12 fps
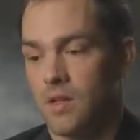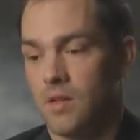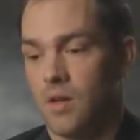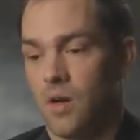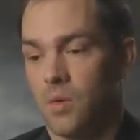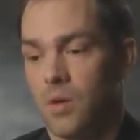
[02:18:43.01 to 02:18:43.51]

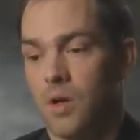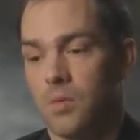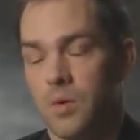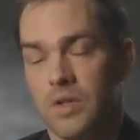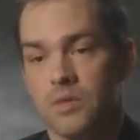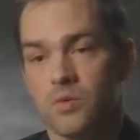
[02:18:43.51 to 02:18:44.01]
know,
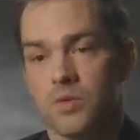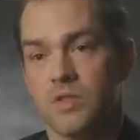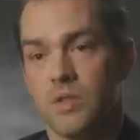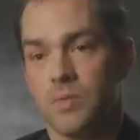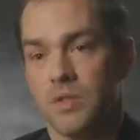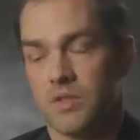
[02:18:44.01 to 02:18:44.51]
we as
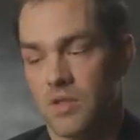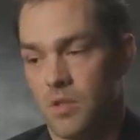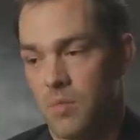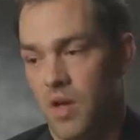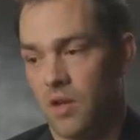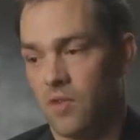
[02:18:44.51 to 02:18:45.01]
recipients of
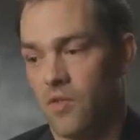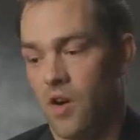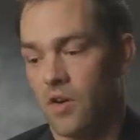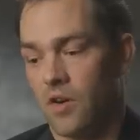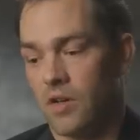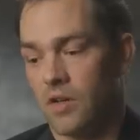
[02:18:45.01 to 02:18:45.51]
the Medal of
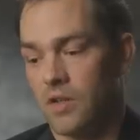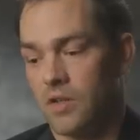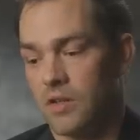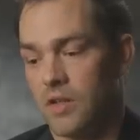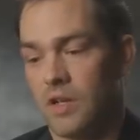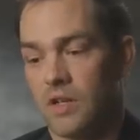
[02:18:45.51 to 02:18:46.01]
Honor
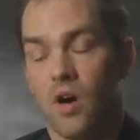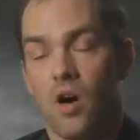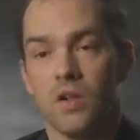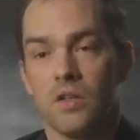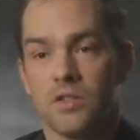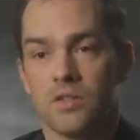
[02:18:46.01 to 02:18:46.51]
get
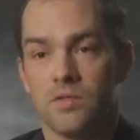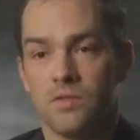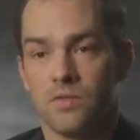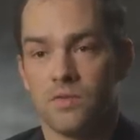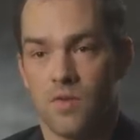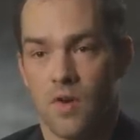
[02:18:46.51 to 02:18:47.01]
acknowledged
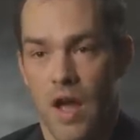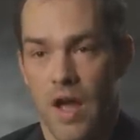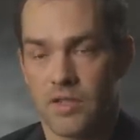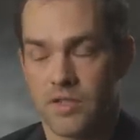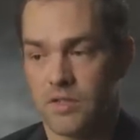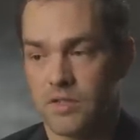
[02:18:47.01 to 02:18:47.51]
for
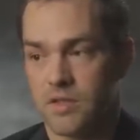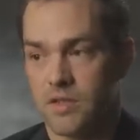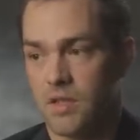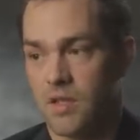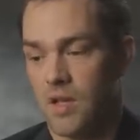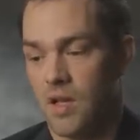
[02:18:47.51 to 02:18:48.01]
actions,
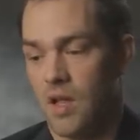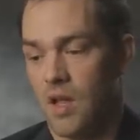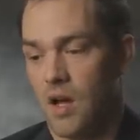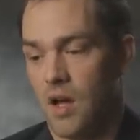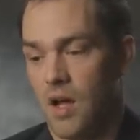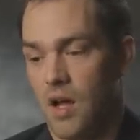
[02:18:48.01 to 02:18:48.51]

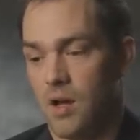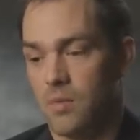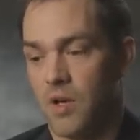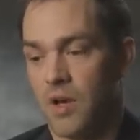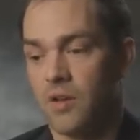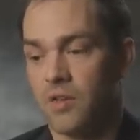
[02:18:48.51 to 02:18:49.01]

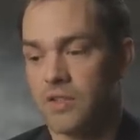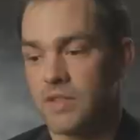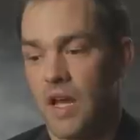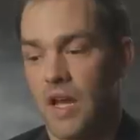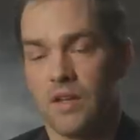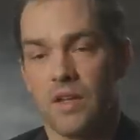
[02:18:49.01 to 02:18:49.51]
but
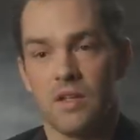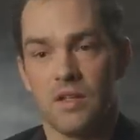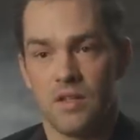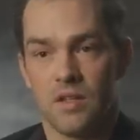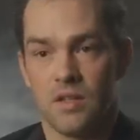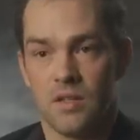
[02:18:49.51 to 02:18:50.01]
understand that
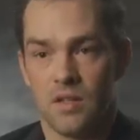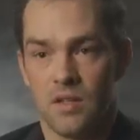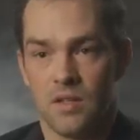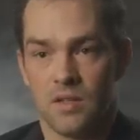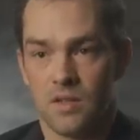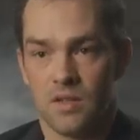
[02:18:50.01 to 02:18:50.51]

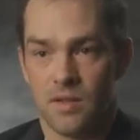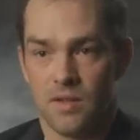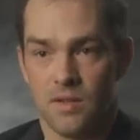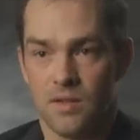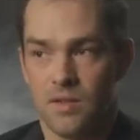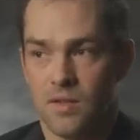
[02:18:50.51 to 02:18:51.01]

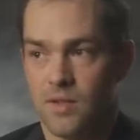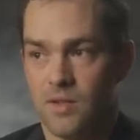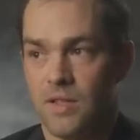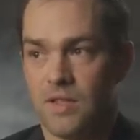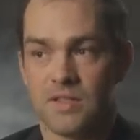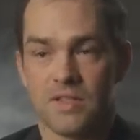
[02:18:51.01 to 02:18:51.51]

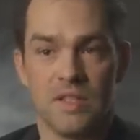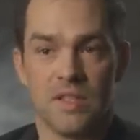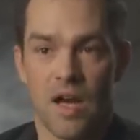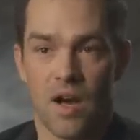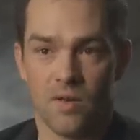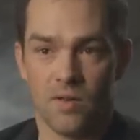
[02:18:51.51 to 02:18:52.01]
you didn't seek
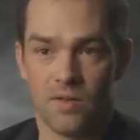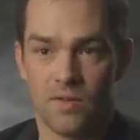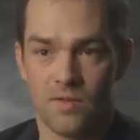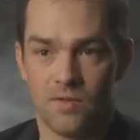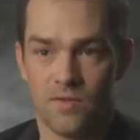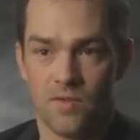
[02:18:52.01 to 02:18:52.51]
out
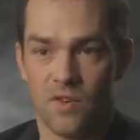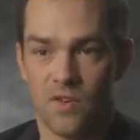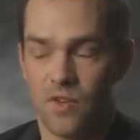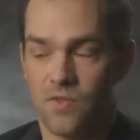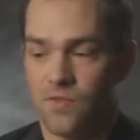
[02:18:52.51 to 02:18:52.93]
for